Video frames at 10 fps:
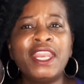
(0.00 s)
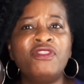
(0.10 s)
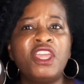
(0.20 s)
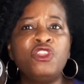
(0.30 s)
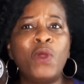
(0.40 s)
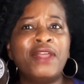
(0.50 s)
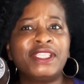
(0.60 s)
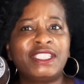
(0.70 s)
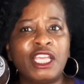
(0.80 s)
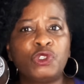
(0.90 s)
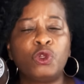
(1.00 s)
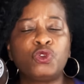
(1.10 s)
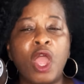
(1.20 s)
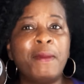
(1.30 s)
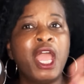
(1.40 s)
and then you had the sexual
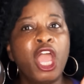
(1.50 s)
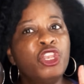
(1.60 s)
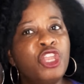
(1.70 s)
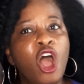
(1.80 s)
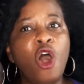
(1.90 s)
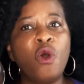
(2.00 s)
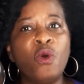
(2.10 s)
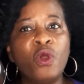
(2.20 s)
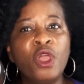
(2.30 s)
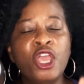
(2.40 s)
trauma? No.